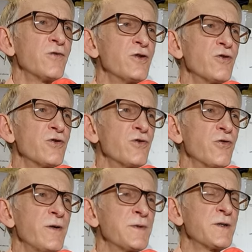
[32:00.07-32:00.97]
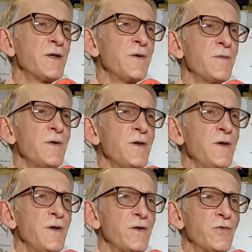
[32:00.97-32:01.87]
research trips
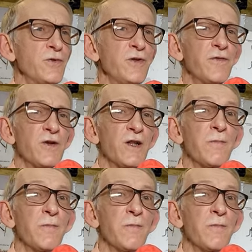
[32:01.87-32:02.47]
to different